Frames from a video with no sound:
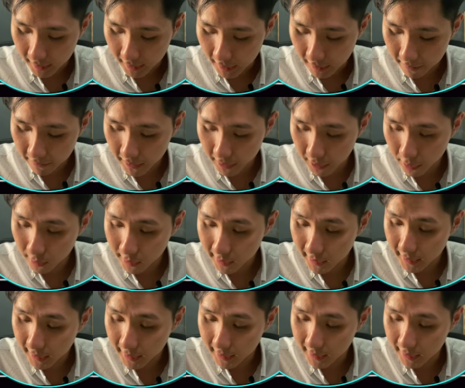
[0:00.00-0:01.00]
if the user
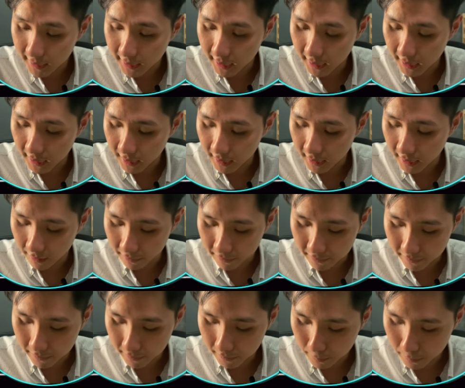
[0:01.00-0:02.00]
doesn't key in a
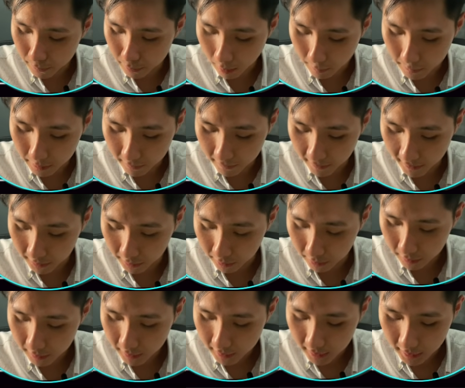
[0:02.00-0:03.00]
proper
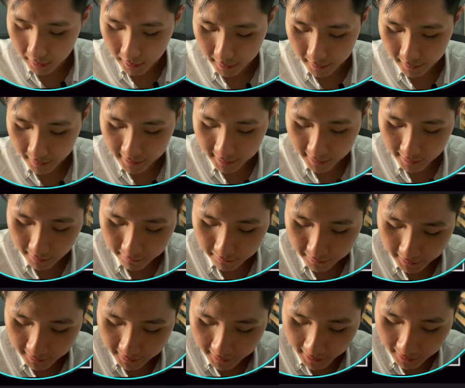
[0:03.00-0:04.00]
value, let's say if
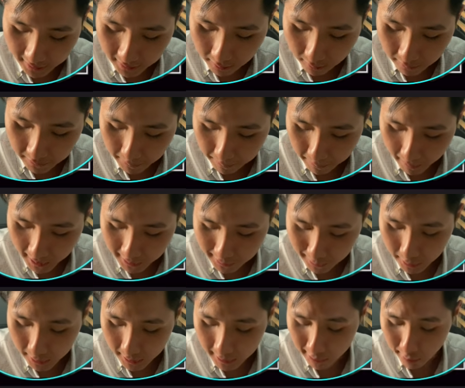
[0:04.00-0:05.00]
the length of the
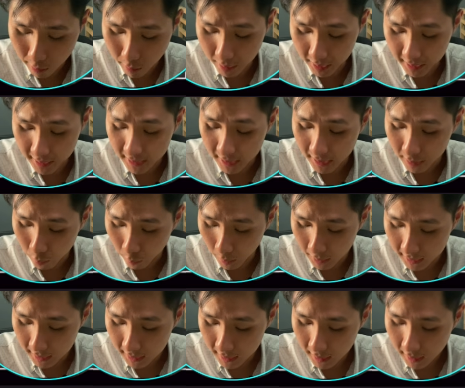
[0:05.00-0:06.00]
password is greater than
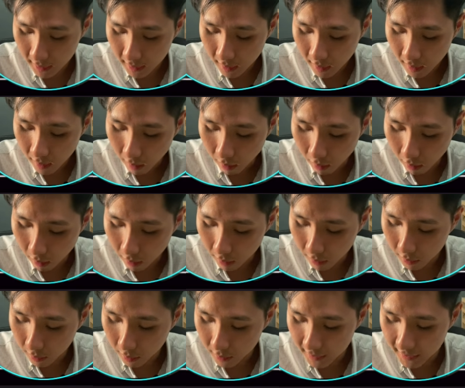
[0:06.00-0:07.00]
20
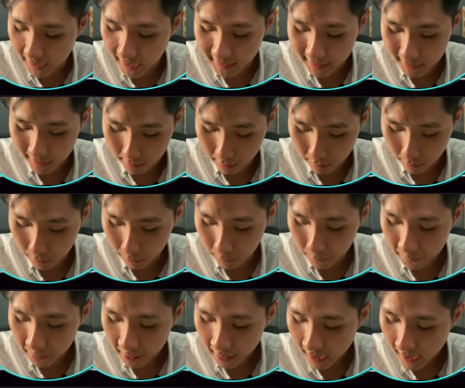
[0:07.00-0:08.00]
or less than 2,
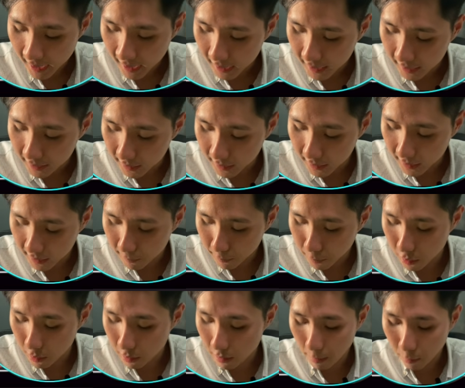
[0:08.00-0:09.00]
the
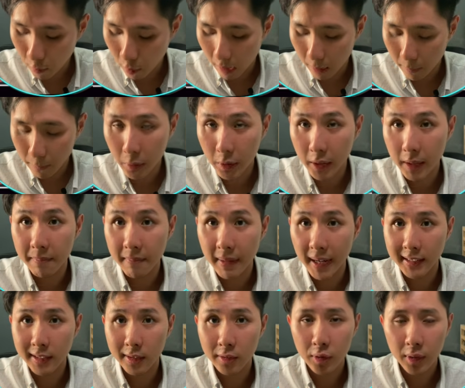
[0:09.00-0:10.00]
program will output a
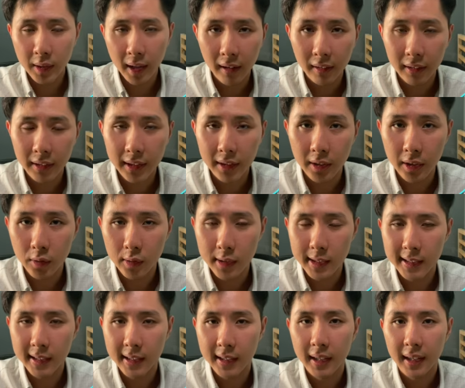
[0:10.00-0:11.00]
message telling the
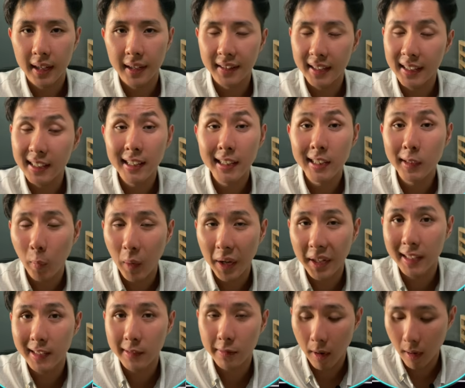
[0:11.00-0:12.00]
user, this is what
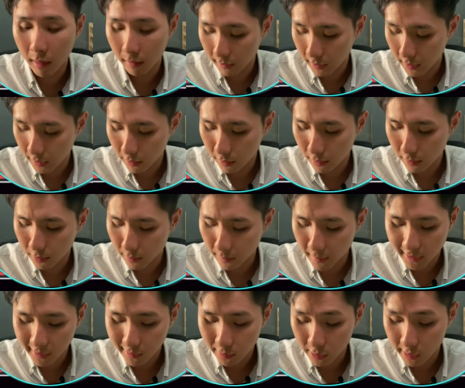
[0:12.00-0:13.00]
is wrong. Your
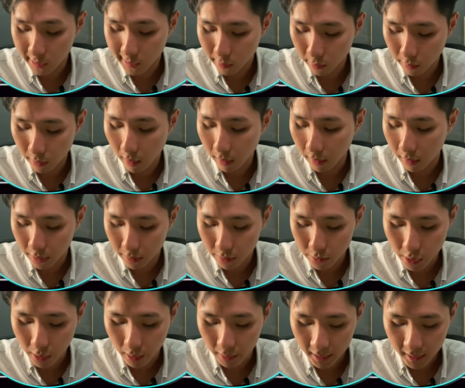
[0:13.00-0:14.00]
message is too long or too
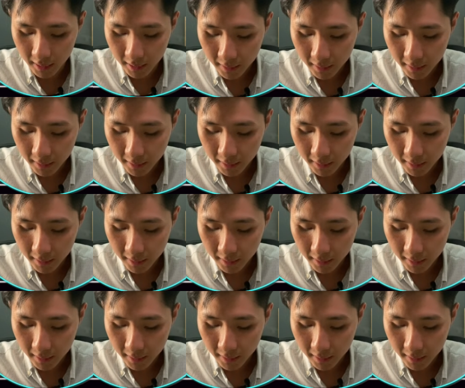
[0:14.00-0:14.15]
short.